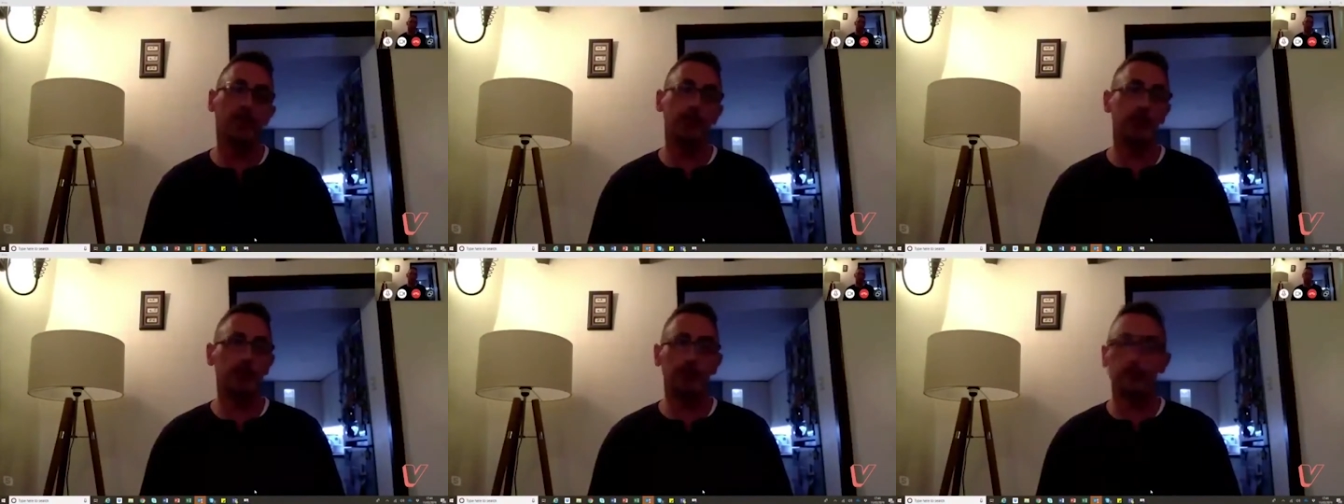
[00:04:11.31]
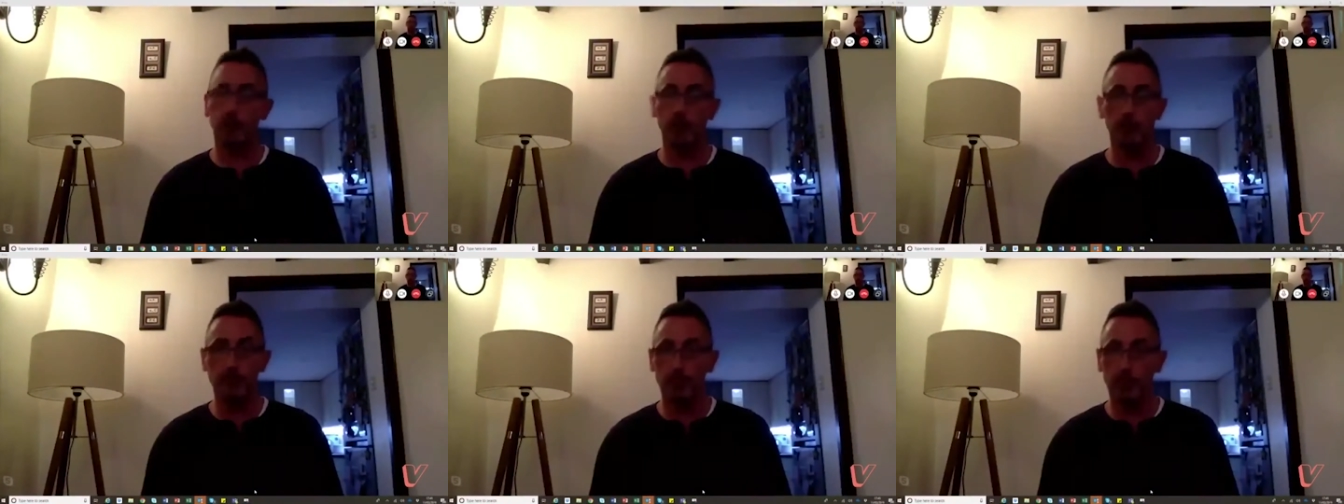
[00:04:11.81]
and people just want to
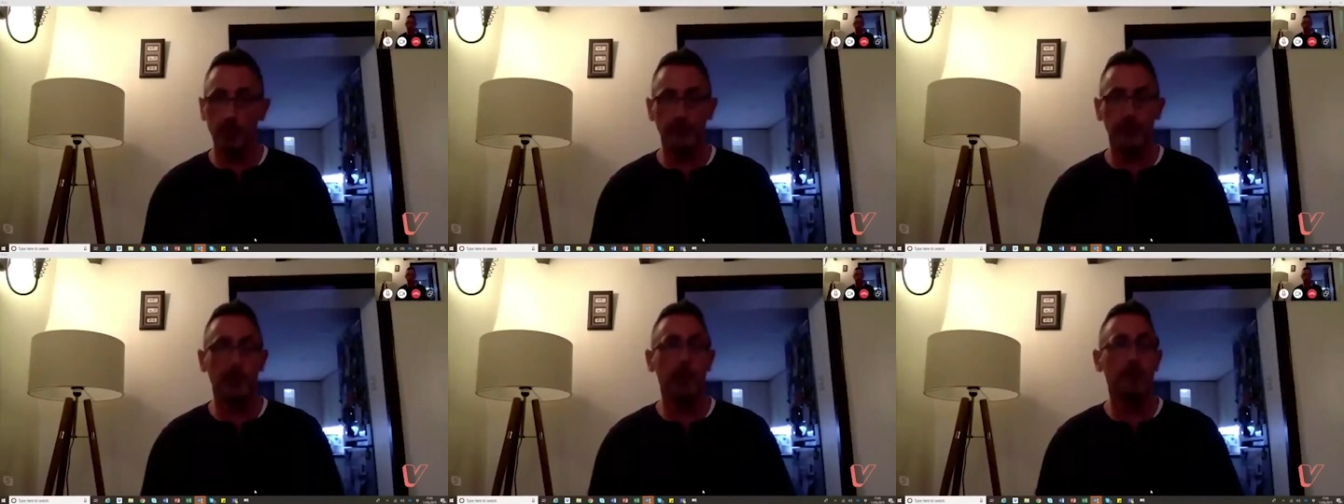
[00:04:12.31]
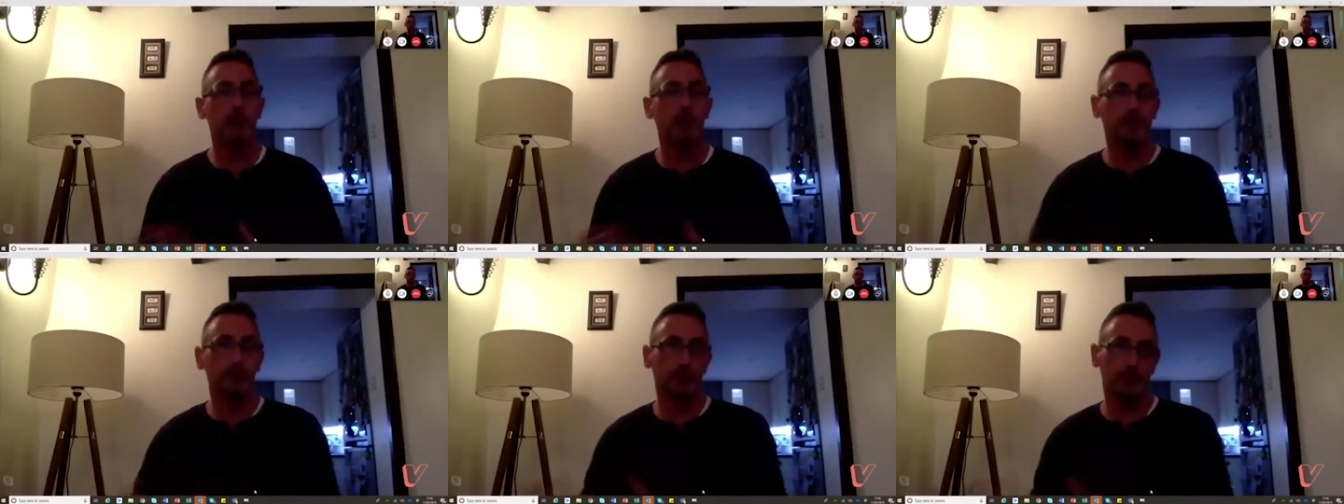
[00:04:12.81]
move away from that and move
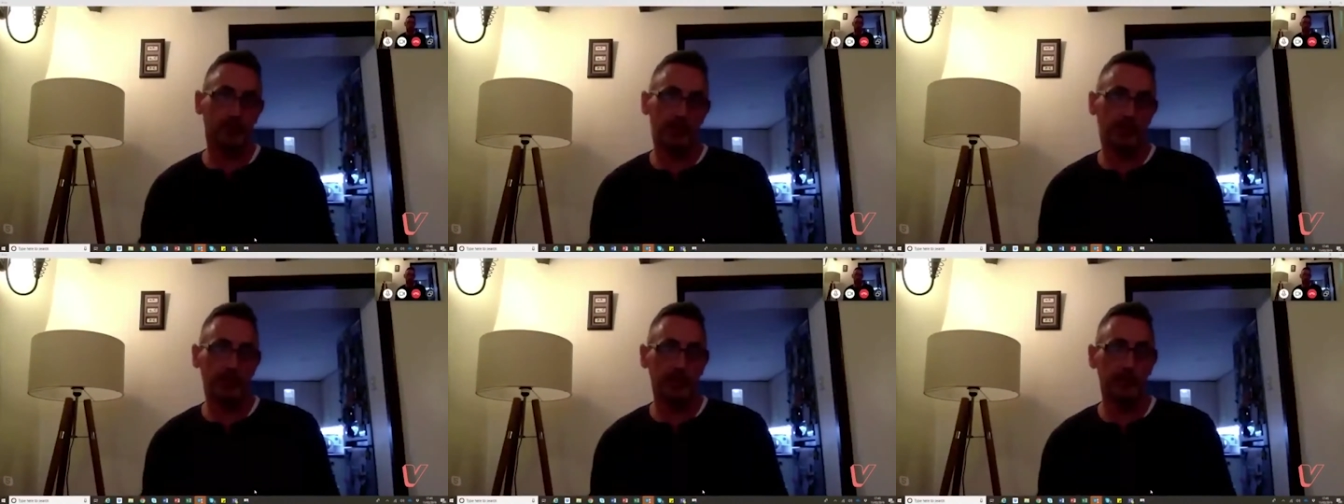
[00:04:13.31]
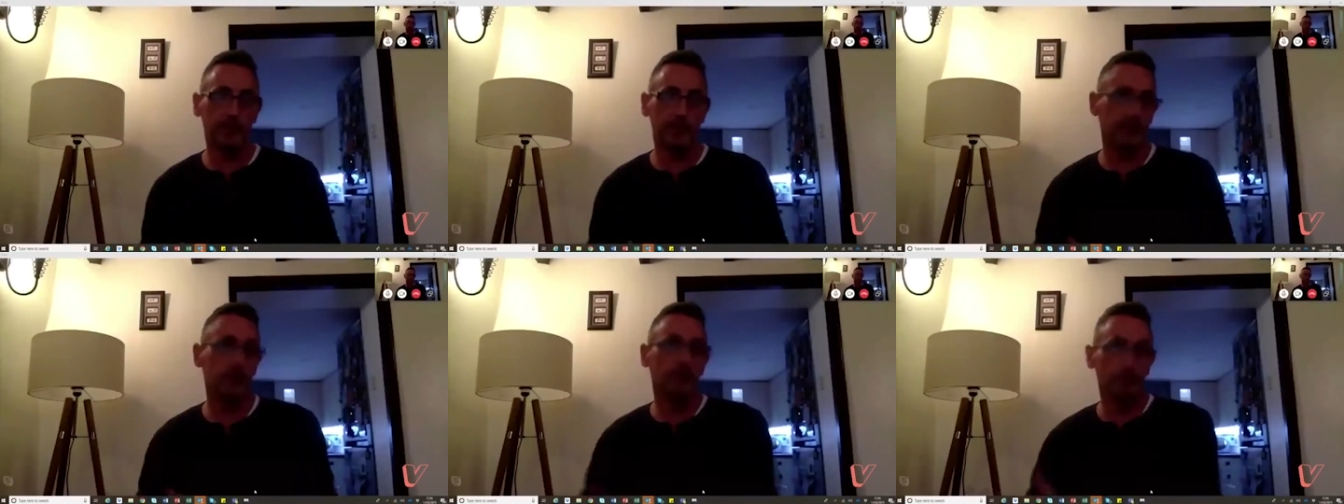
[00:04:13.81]
to something that they,
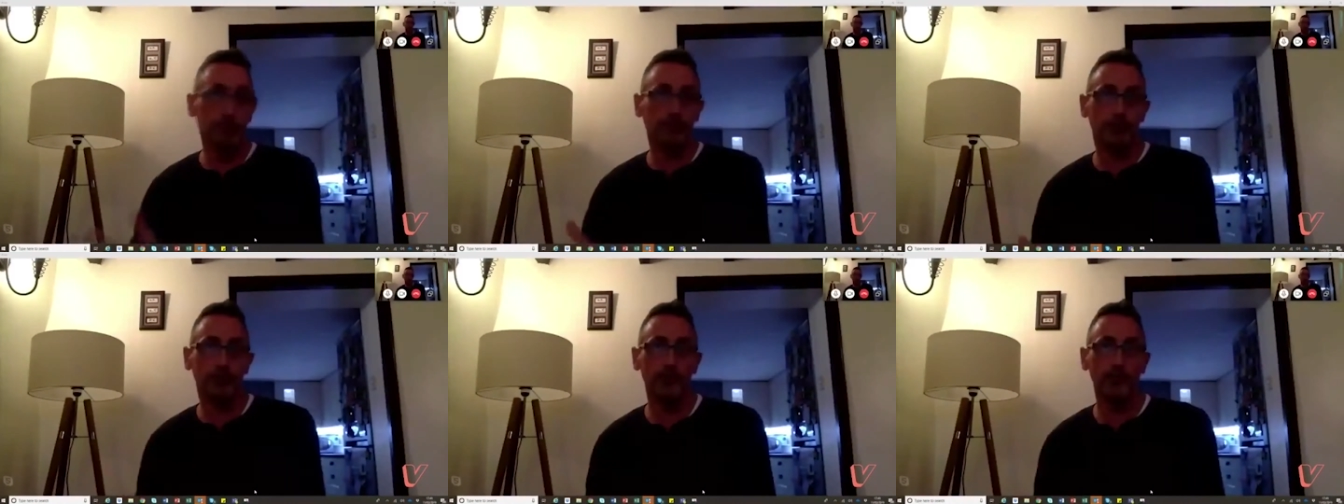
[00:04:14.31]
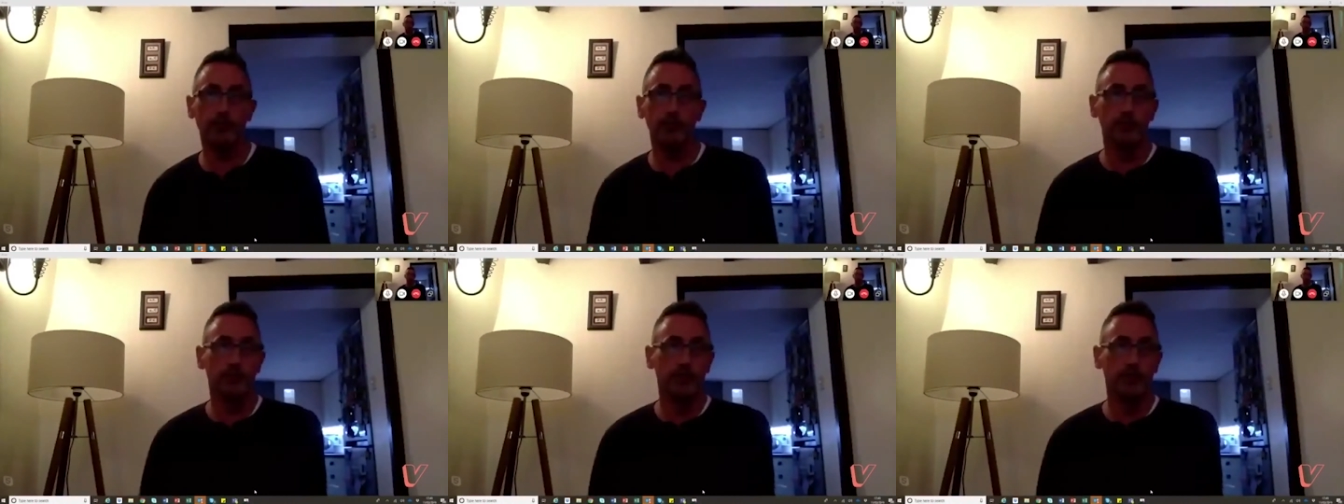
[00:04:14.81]
they'd much rather do.